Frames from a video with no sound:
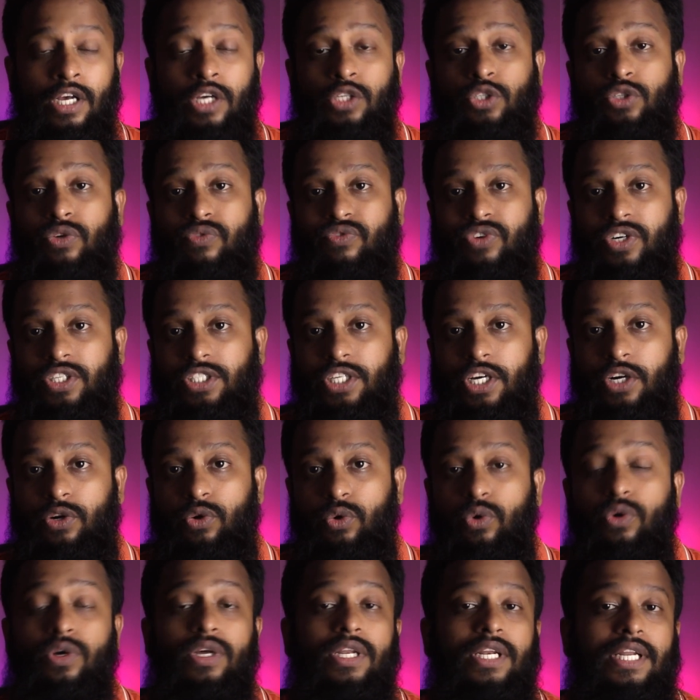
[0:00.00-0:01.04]
So further
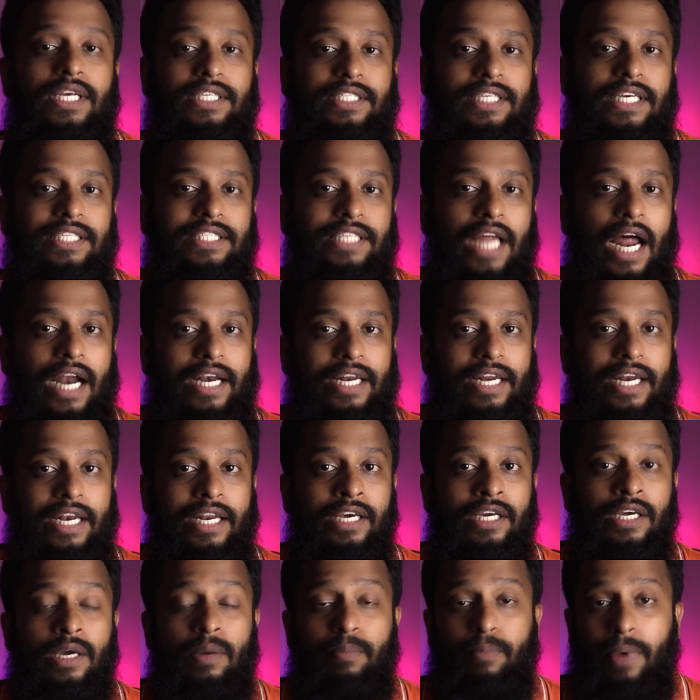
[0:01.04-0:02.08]
ado, let's get started.
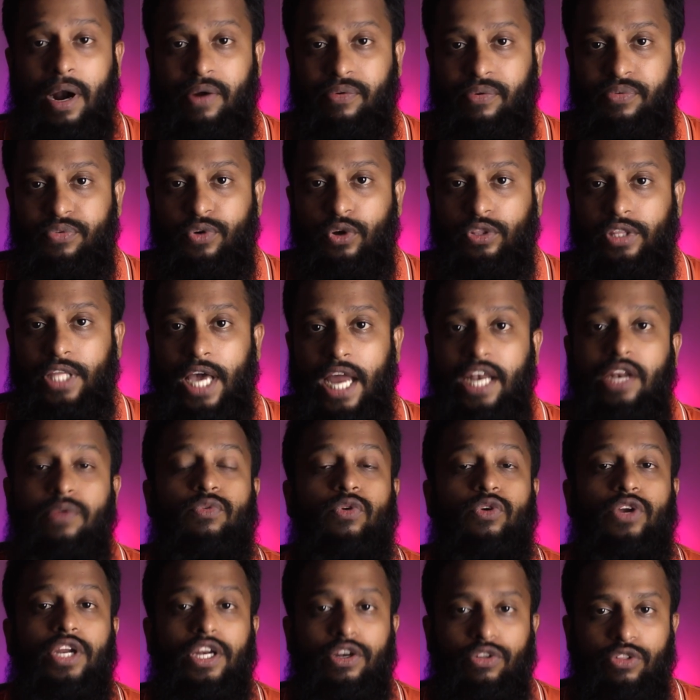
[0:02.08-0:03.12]
But before that, if
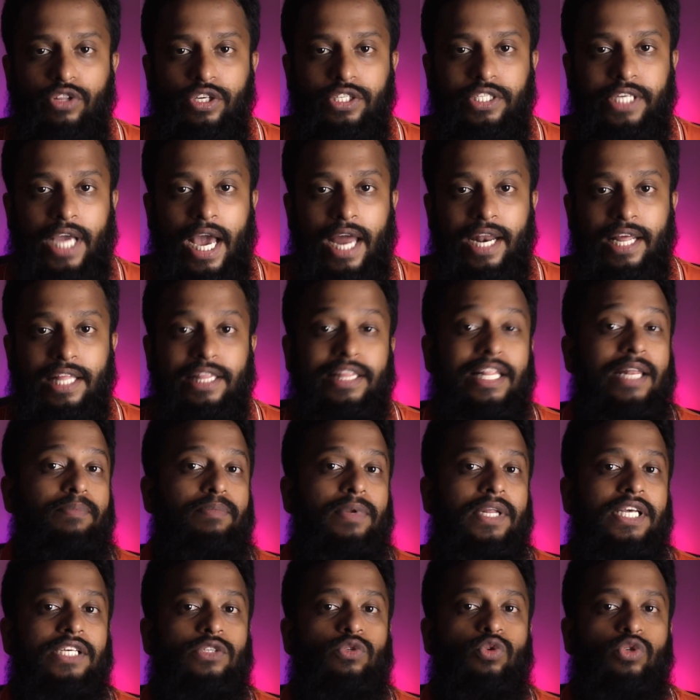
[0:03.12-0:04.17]
you need to this channel, then
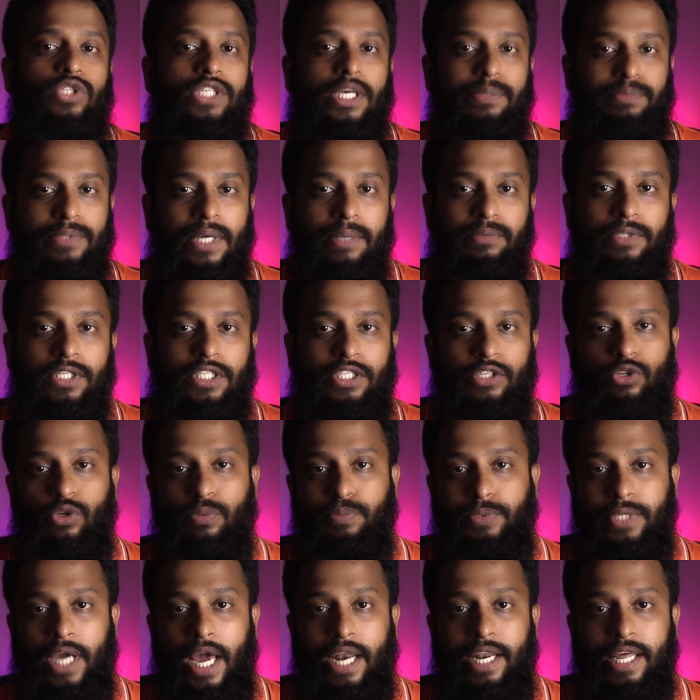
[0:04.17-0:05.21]
please do subscribe this
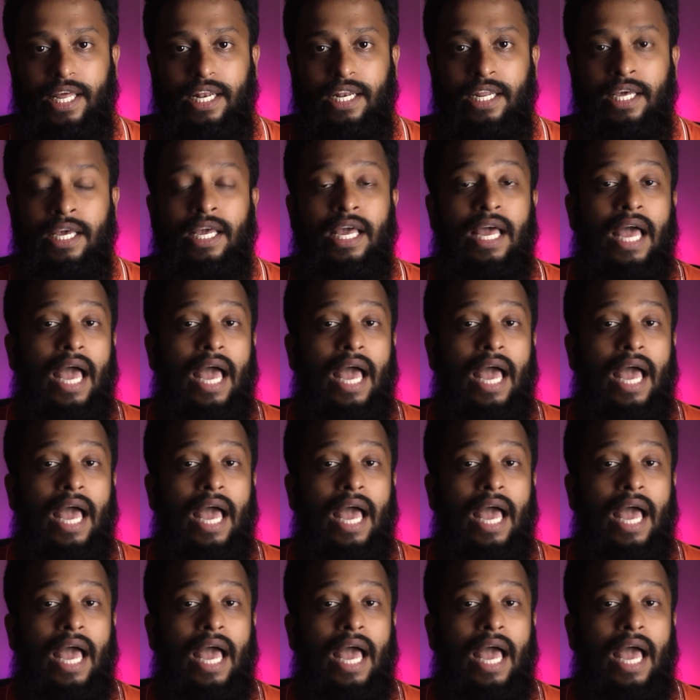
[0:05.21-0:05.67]
YouTube channel.